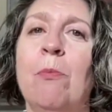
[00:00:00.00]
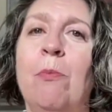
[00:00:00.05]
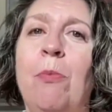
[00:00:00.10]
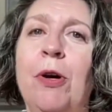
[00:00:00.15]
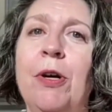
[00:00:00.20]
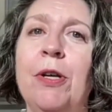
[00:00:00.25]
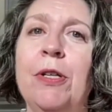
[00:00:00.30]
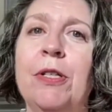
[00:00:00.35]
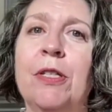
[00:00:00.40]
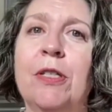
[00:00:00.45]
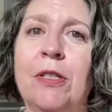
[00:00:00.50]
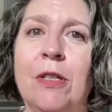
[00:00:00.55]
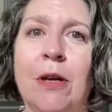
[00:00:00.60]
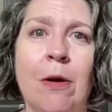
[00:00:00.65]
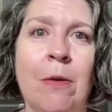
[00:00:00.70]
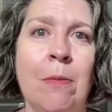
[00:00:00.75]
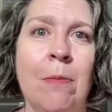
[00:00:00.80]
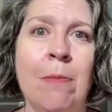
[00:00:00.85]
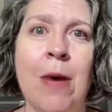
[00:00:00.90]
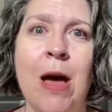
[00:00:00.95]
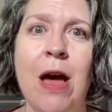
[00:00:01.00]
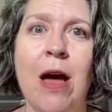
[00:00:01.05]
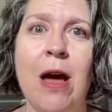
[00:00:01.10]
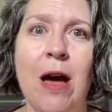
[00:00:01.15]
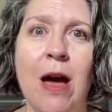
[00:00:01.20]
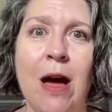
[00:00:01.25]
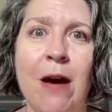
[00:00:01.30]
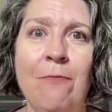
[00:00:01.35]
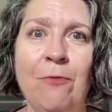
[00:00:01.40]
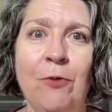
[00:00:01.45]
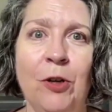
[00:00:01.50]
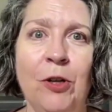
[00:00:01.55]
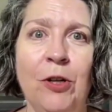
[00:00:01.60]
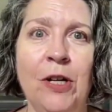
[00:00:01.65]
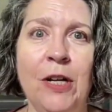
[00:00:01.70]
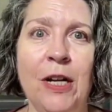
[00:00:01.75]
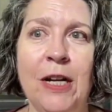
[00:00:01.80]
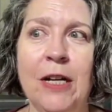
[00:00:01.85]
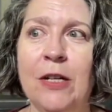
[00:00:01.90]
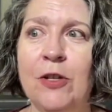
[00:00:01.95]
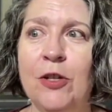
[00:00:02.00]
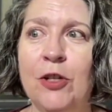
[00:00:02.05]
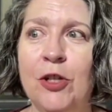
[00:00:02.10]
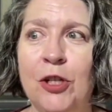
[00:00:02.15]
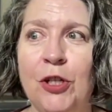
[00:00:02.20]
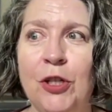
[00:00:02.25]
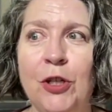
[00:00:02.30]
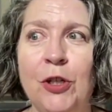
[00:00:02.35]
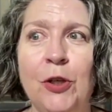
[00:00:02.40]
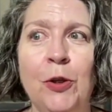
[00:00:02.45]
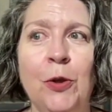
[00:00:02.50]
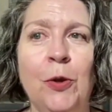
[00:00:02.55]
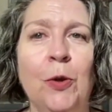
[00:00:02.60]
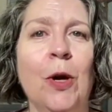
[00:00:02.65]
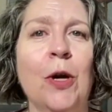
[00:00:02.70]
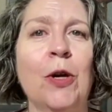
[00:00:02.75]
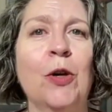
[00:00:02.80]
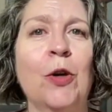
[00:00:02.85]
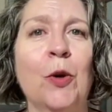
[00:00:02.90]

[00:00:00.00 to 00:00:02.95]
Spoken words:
put some effort into